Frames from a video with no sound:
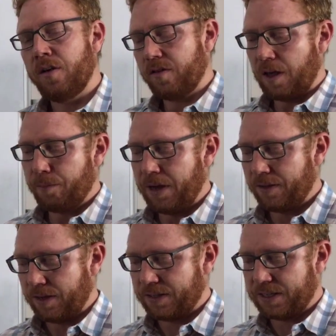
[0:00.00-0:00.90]
So that
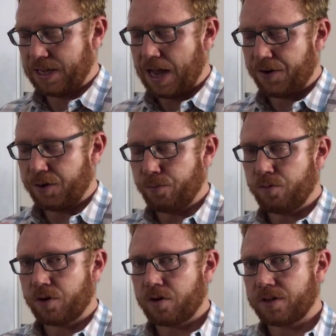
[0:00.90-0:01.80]
means it started to
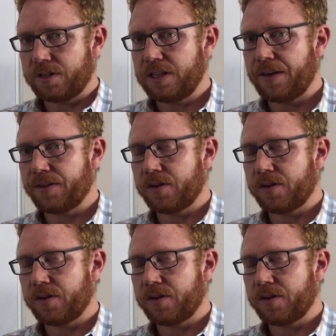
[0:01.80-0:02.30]
move across to the other